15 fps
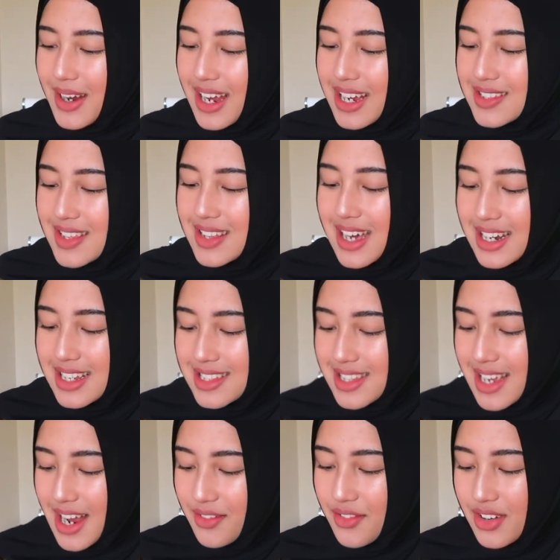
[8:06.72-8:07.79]
Okay, so that is
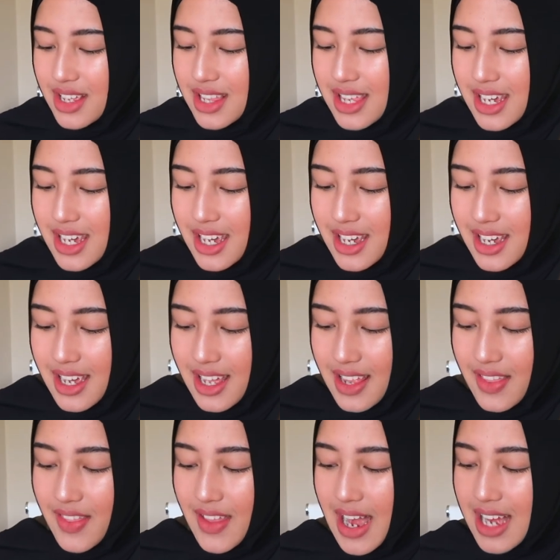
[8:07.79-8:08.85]
everything
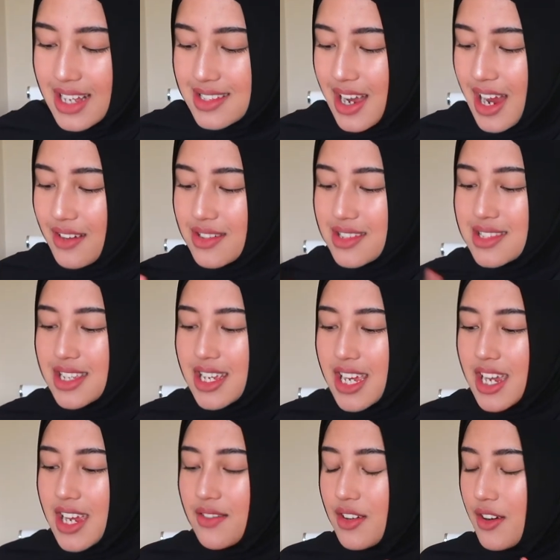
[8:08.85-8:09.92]
that I
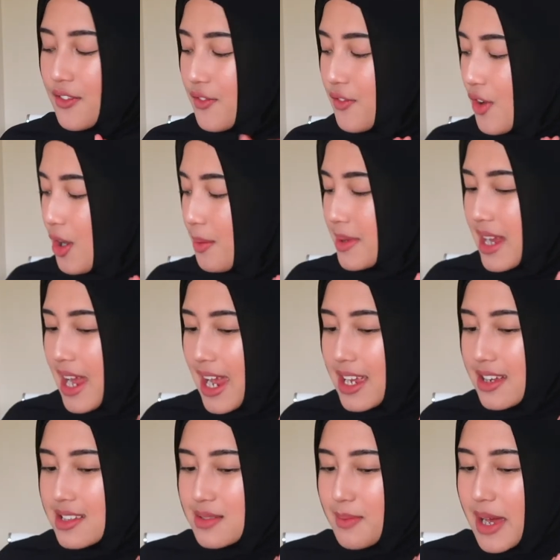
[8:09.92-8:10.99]
received from
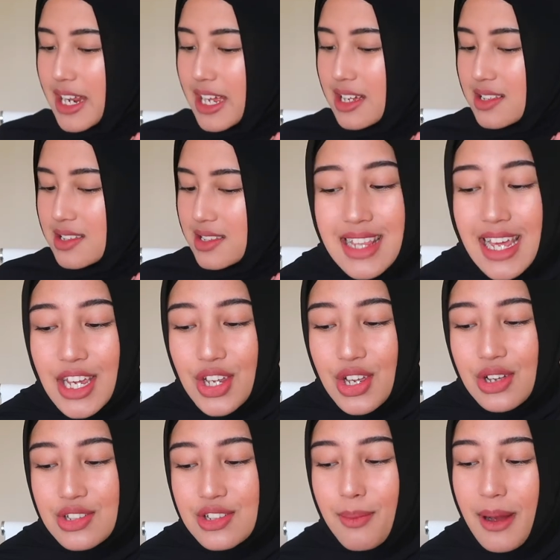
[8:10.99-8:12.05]
K Cosmetics. Thank
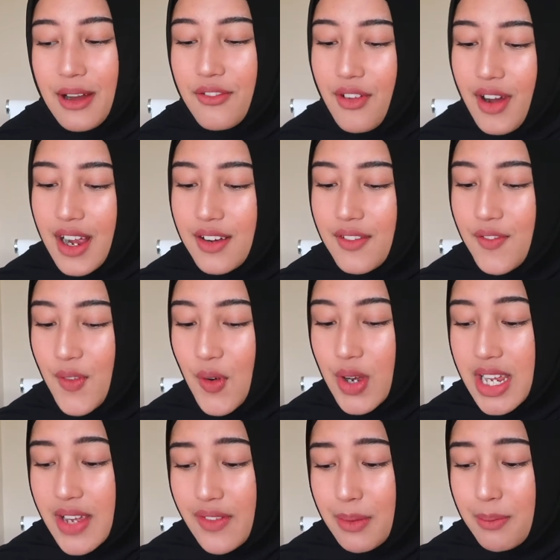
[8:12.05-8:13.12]
you to my friend for
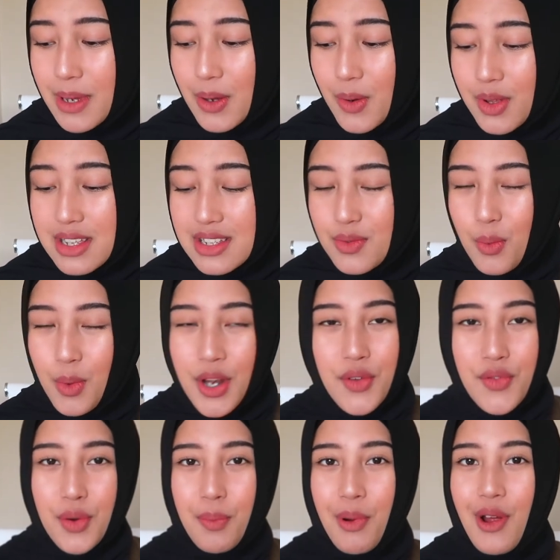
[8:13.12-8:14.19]
giving me all these
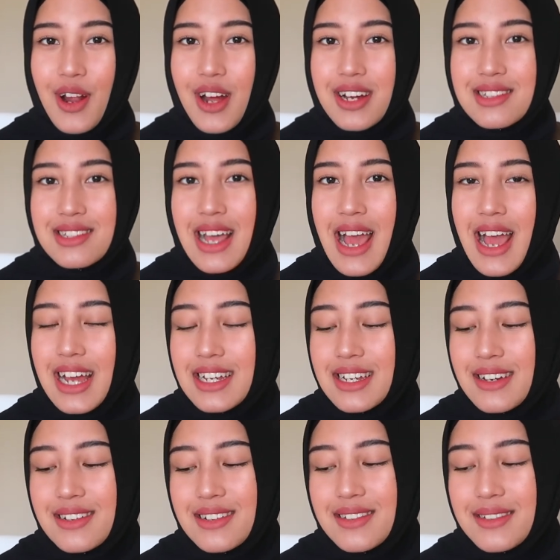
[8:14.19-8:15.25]
wonderful products
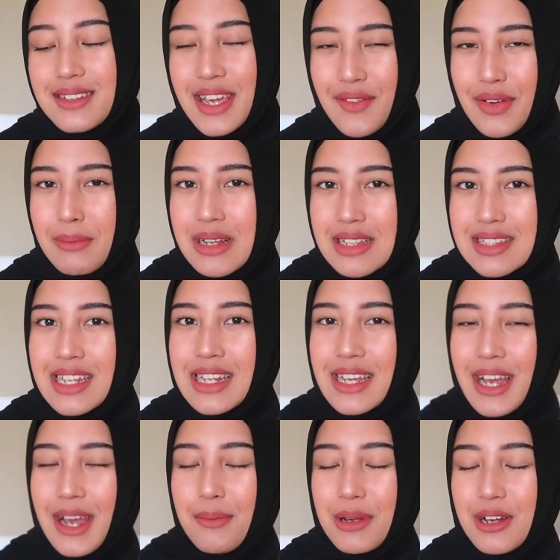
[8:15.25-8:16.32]
and giving me
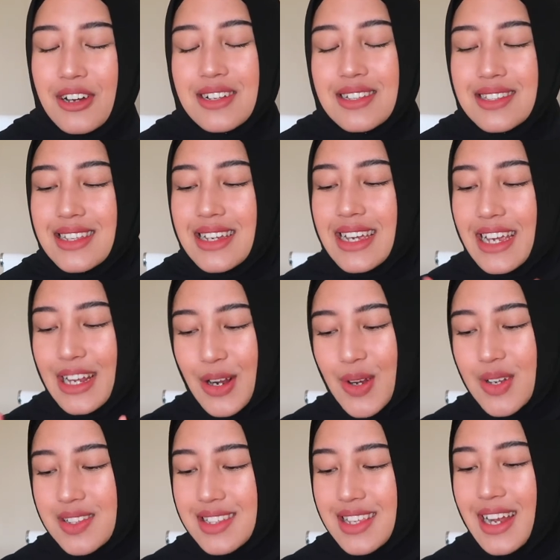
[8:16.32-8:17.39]
skincare, because he
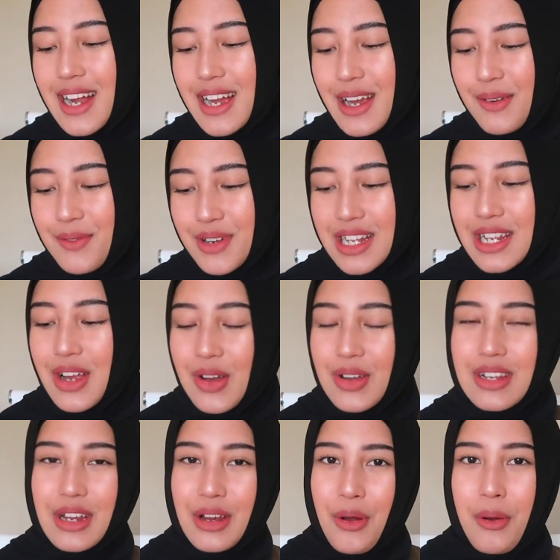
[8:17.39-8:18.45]
knows that I really
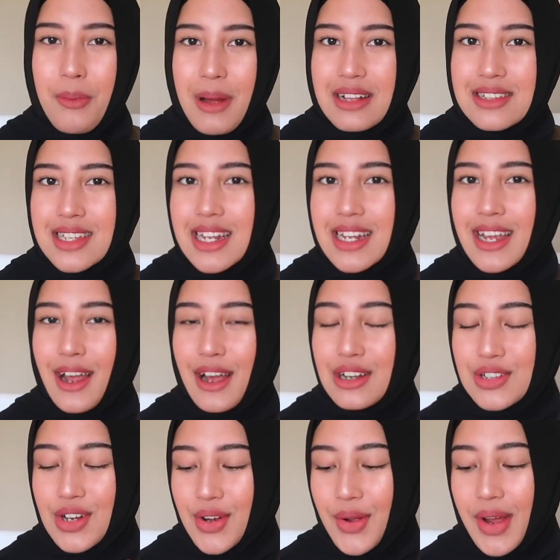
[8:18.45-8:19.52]
only know about skincare. I
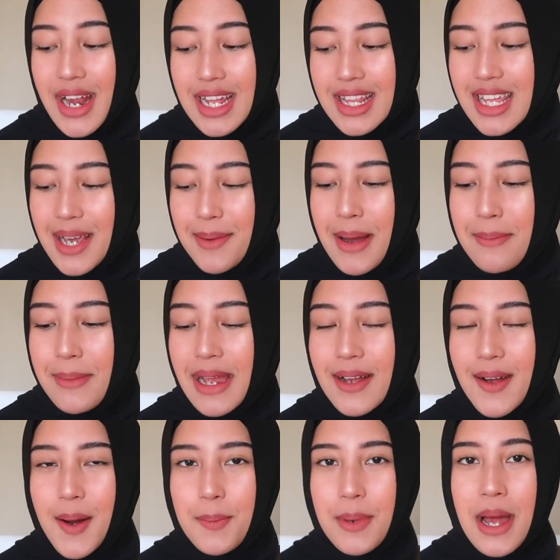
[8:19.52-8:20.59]
don't know anything about
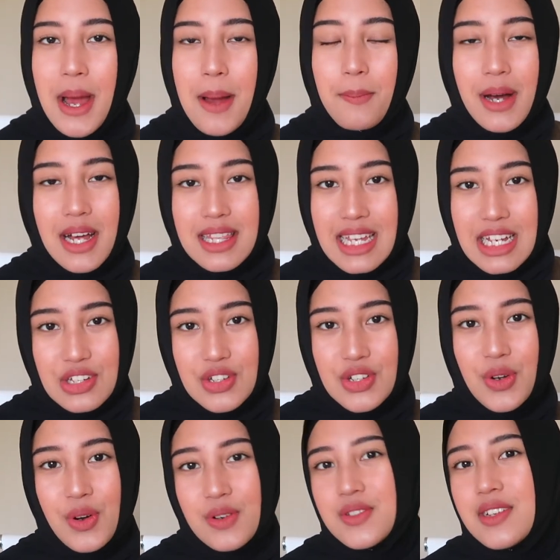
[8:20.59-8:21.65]
makeup, but they
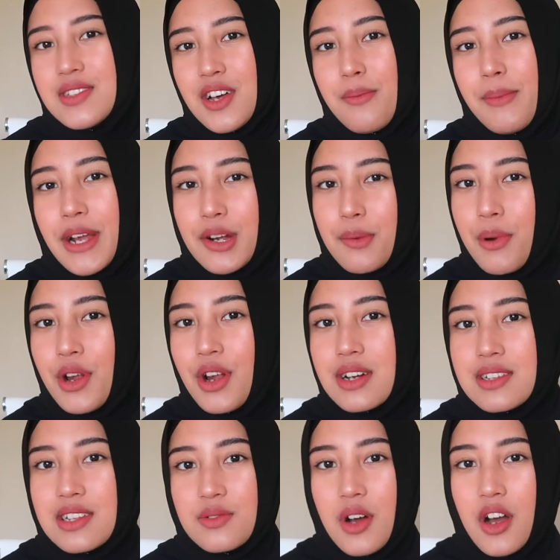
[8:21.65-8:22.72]
do also sell makeup
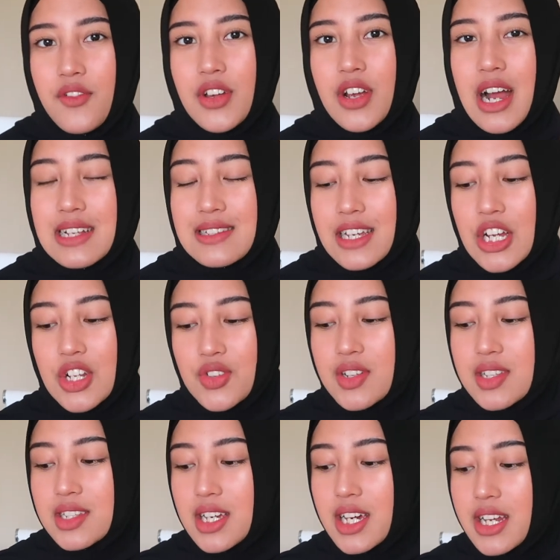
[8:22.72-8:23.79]
products as well if you guys are
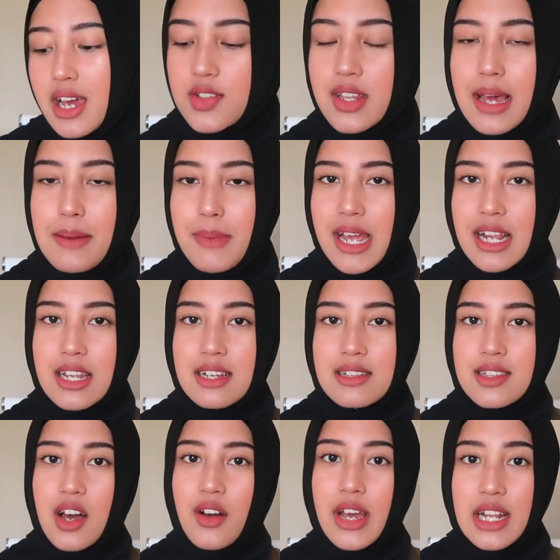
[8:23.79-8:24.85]
interested. So they mainly
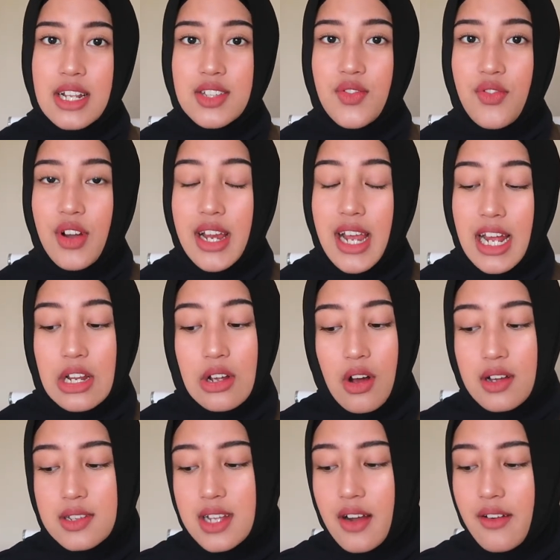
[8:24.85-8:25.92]
sell Innisfree and
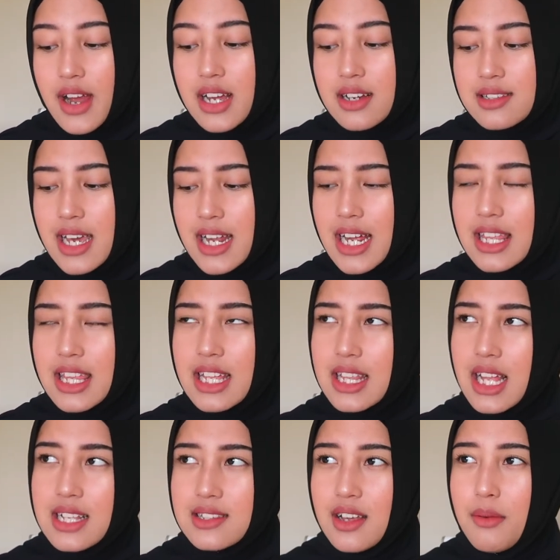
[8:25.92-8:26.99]
COSRX, and I think
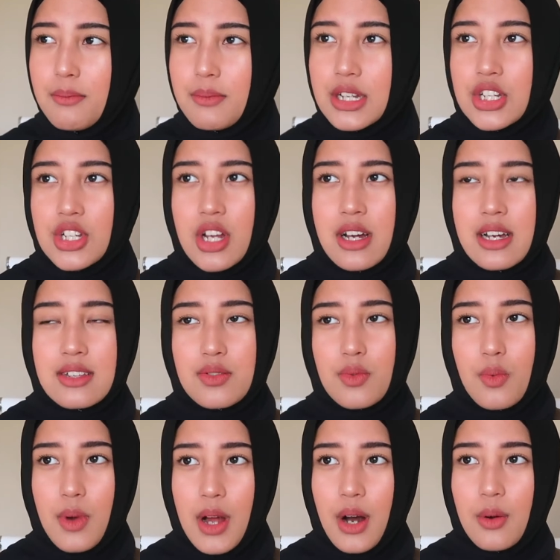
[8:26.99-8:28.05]
they sell MISSHA as
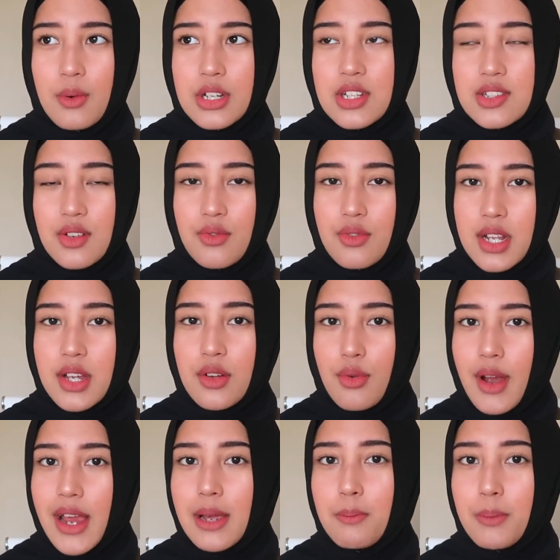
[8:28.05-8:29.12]
well, which is a really
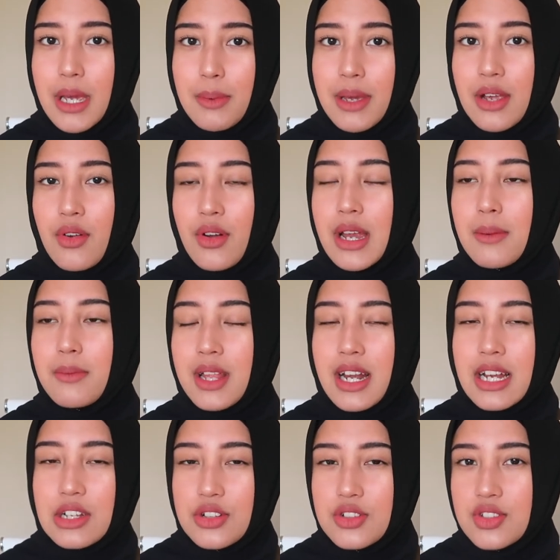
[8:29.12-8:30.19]
great BB cream that
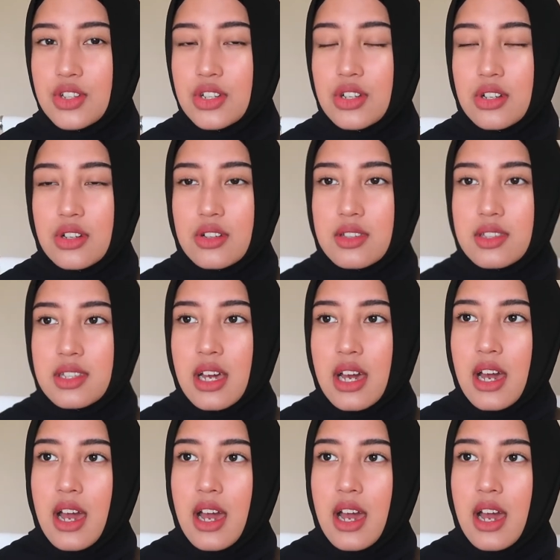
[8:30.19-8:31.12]
I used to use